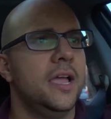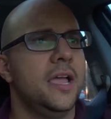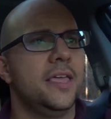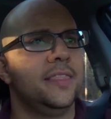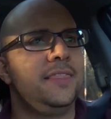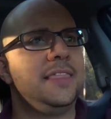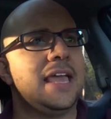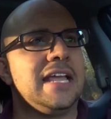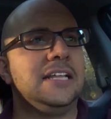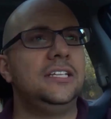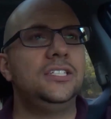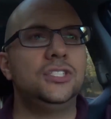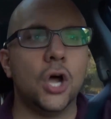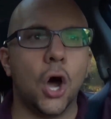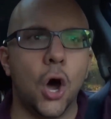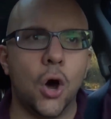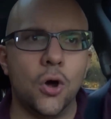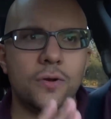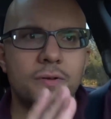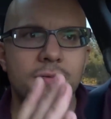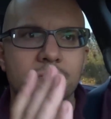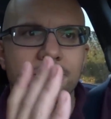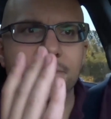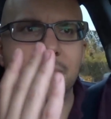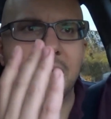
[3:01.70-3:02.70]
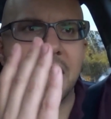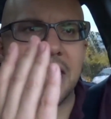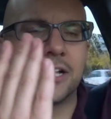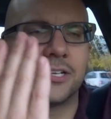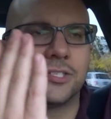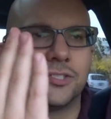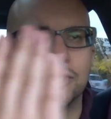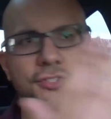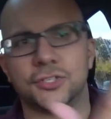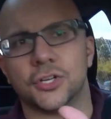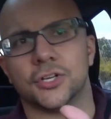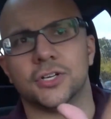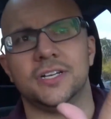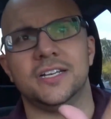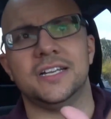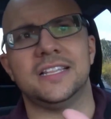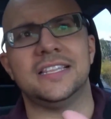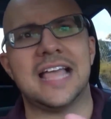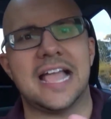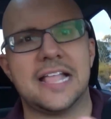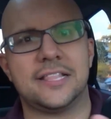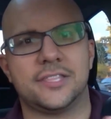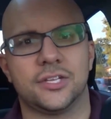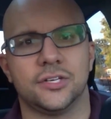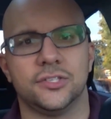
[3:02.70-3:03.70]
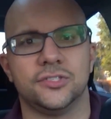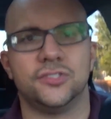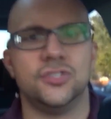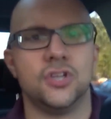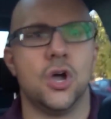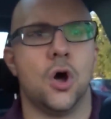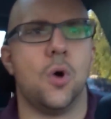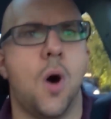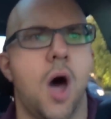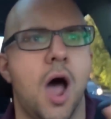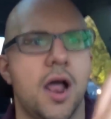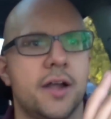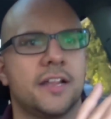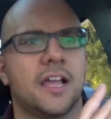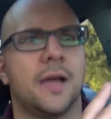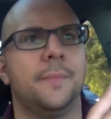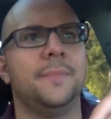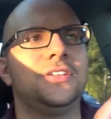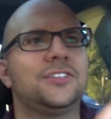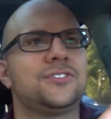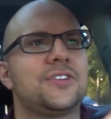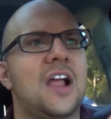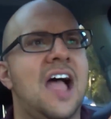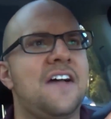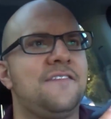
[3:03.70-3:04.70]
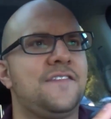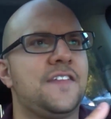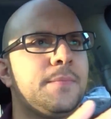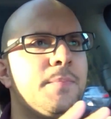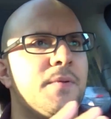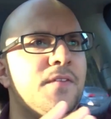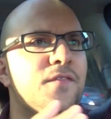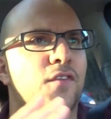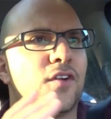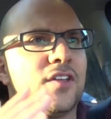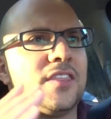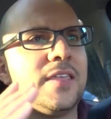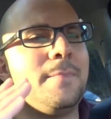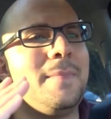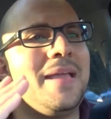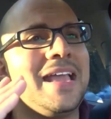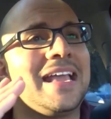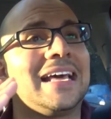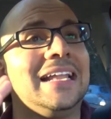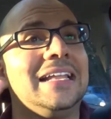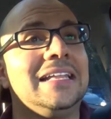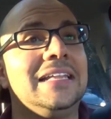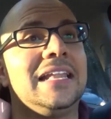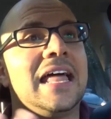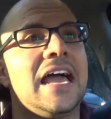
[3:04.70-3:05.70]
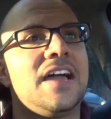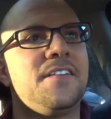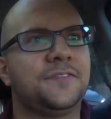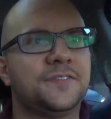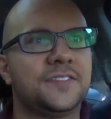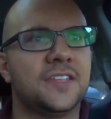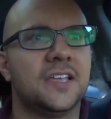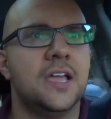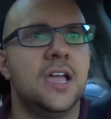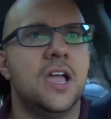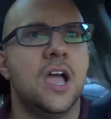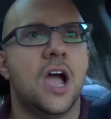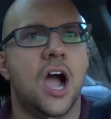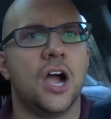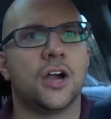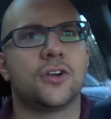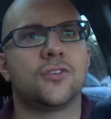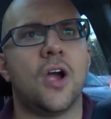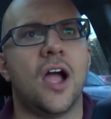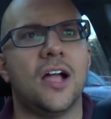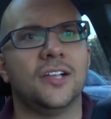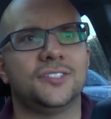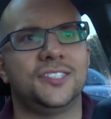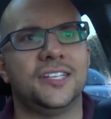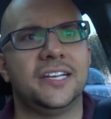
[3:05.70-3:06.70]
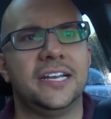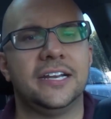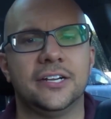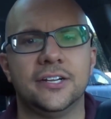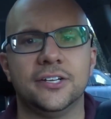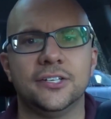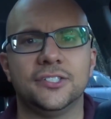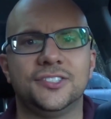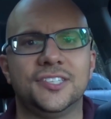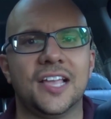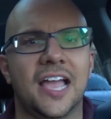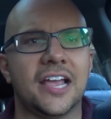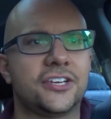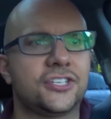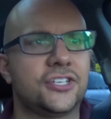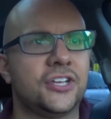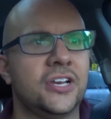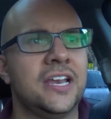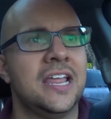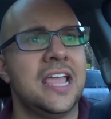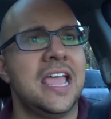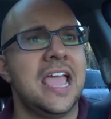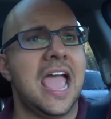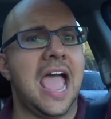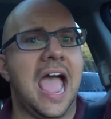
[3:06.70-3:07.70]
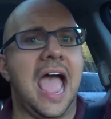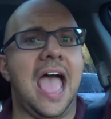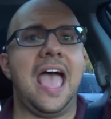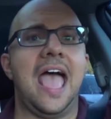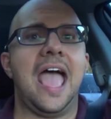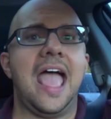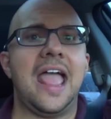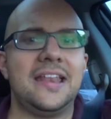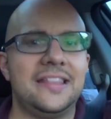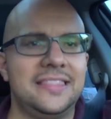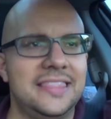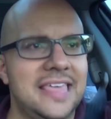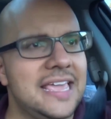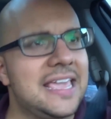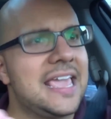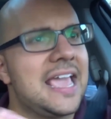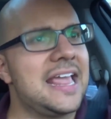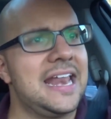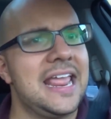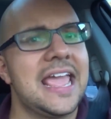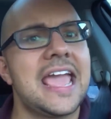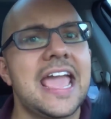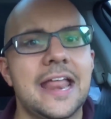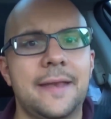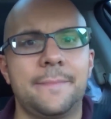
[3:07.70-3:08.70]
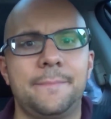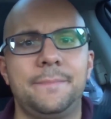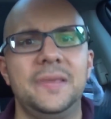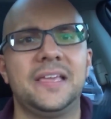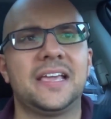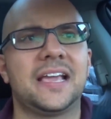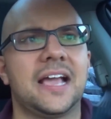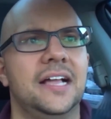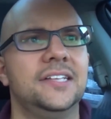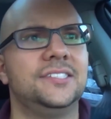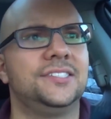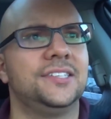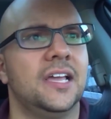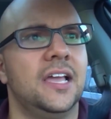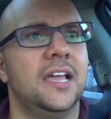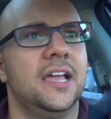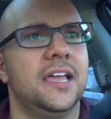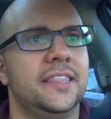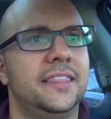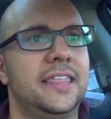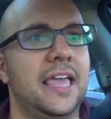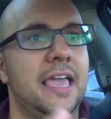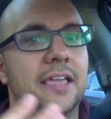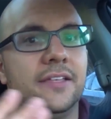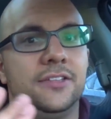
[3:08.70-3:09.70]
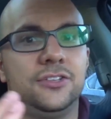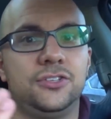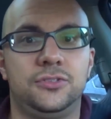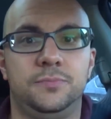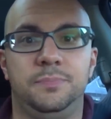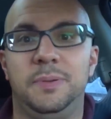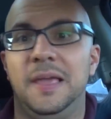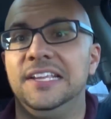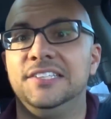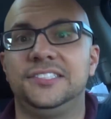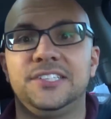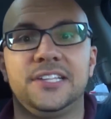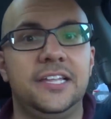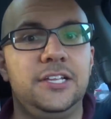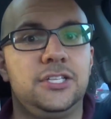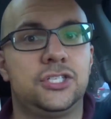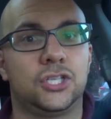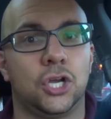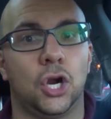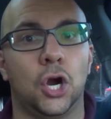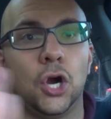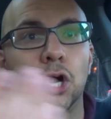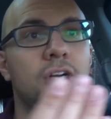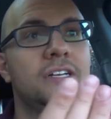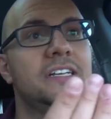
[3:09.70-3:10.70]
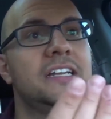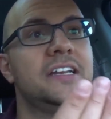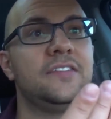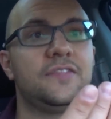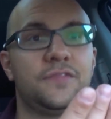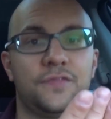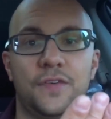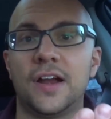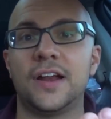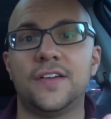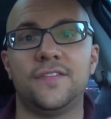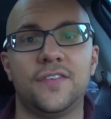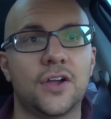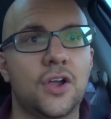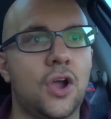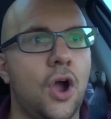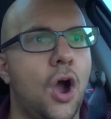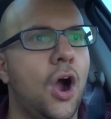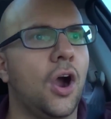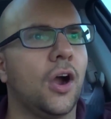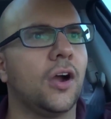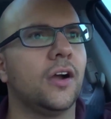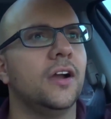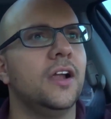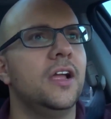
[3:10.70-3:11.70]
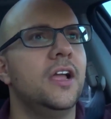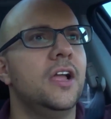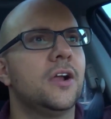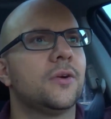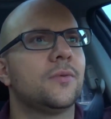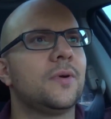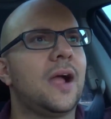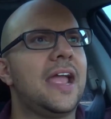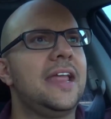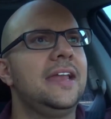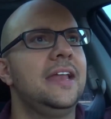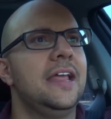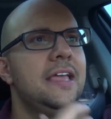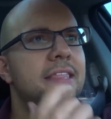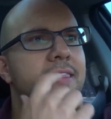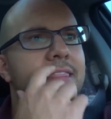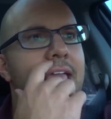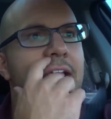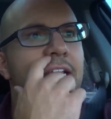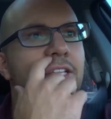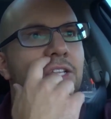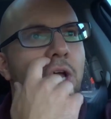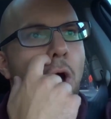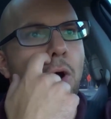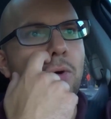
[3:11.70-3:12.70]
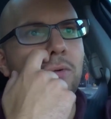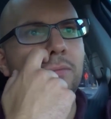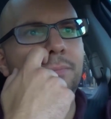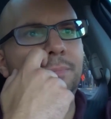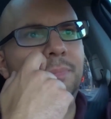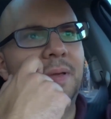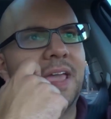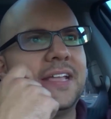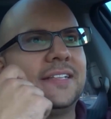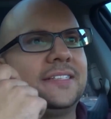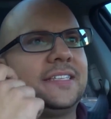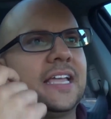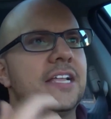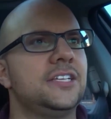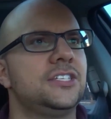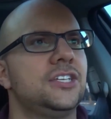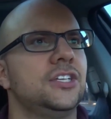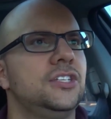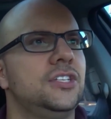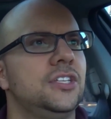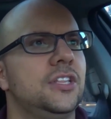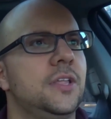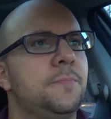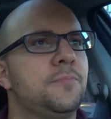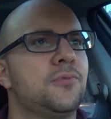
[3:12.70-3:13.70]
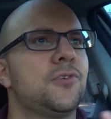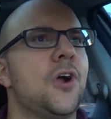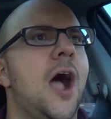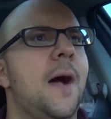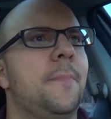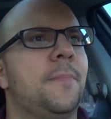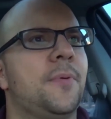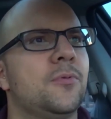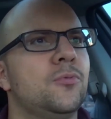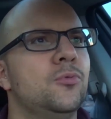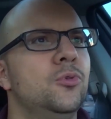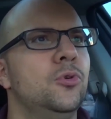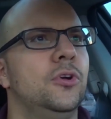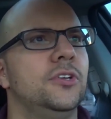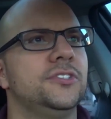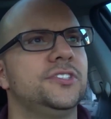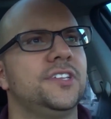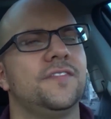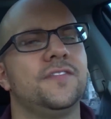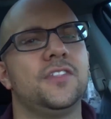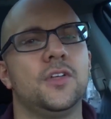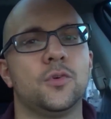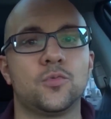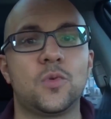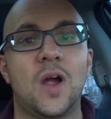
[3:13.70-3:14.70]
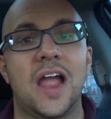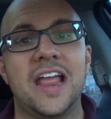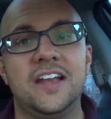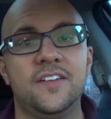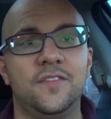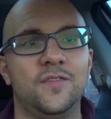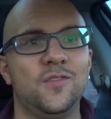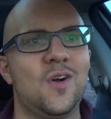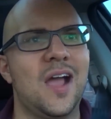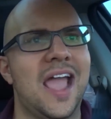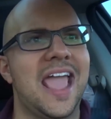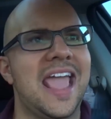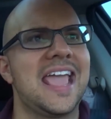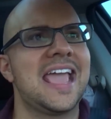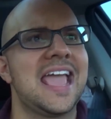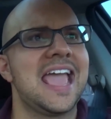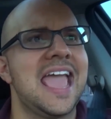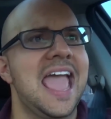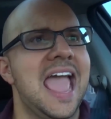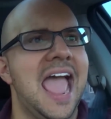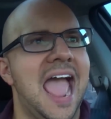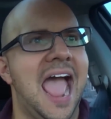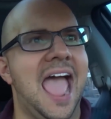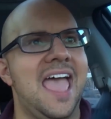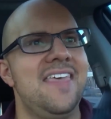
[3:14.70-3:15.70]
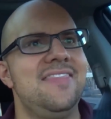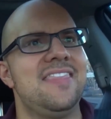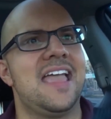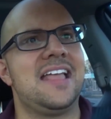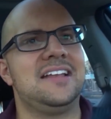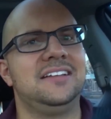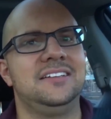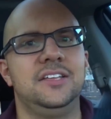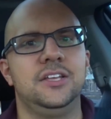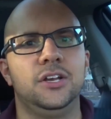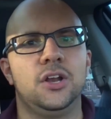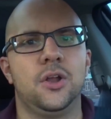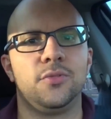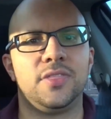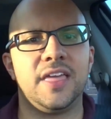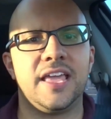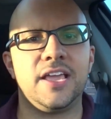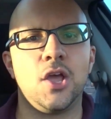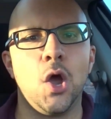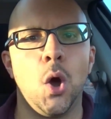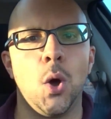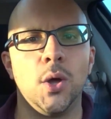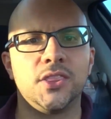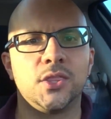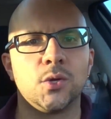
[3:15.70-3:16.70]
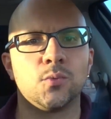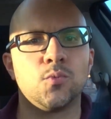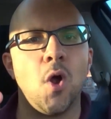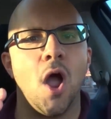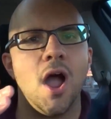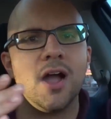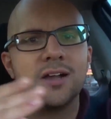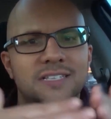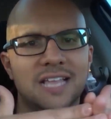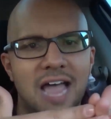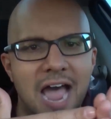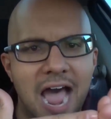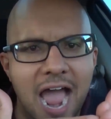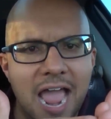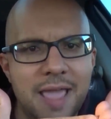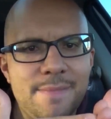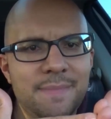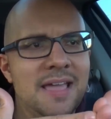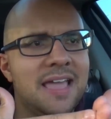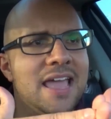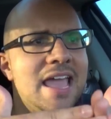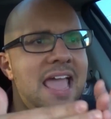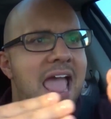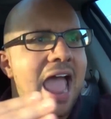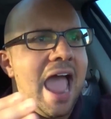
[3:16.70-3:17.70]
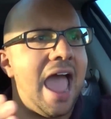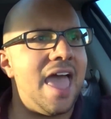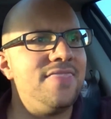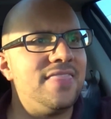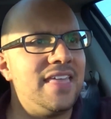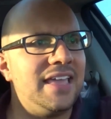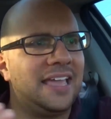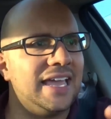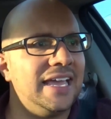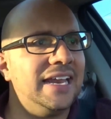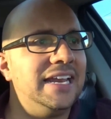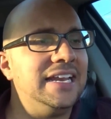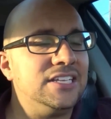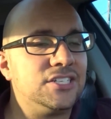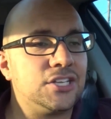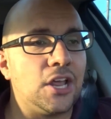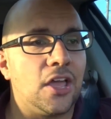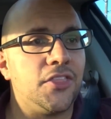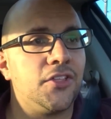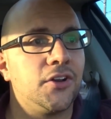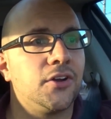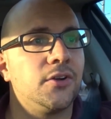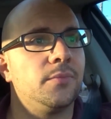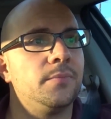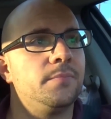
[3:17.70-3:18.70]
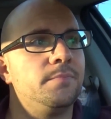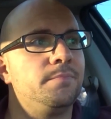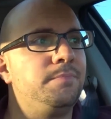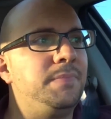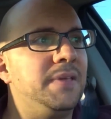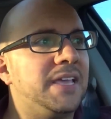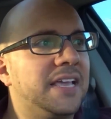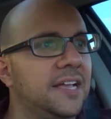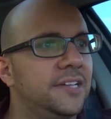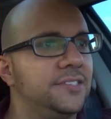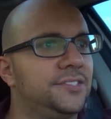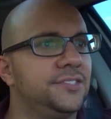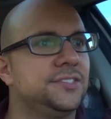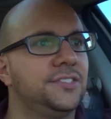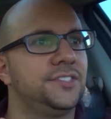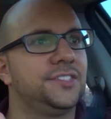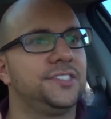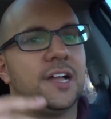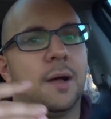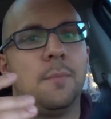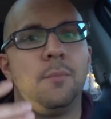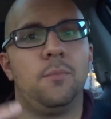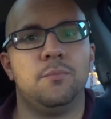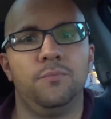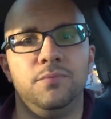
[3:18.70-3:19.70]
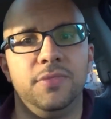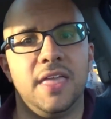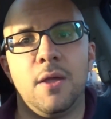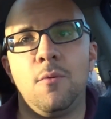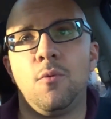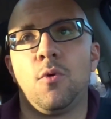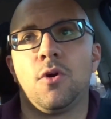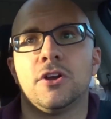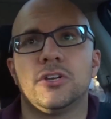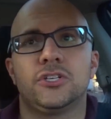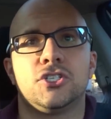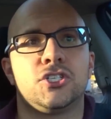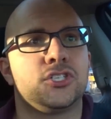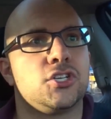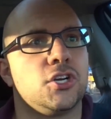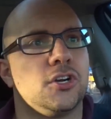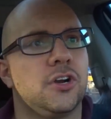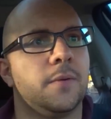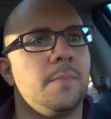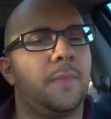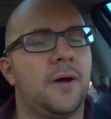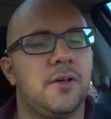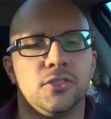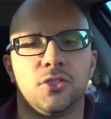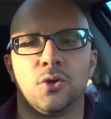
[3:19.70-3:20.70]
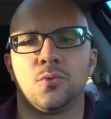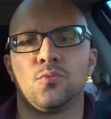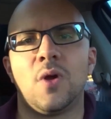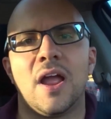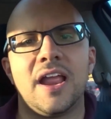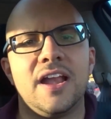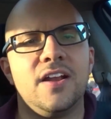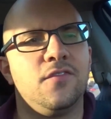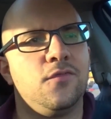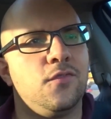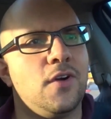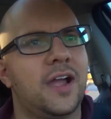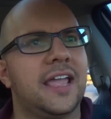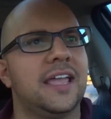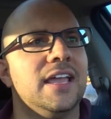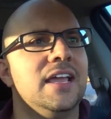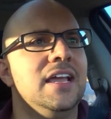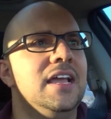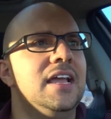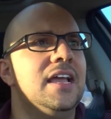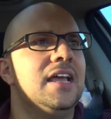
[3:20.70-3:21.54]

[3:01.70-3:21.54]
They don't make certain that there's no oncoming traffic before they make a left across an intersection and they get hit because they basically turned in front of a car, right? They don't pay attention to the proper rules of the right of way, and then you know they go at the wrong time and they hit each other because some they weren't sure about the right of way.